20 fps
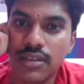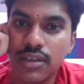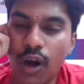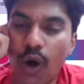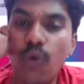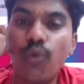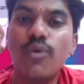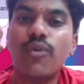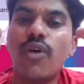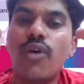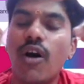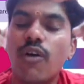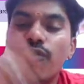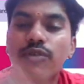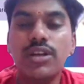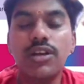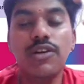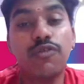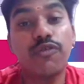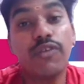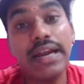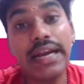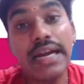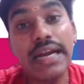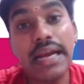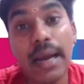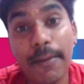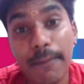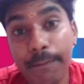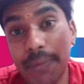How will you find
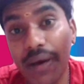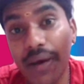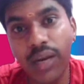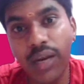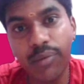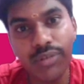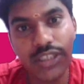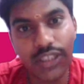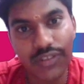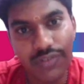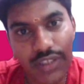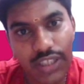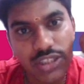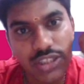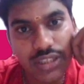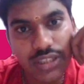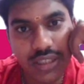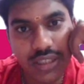comparables first?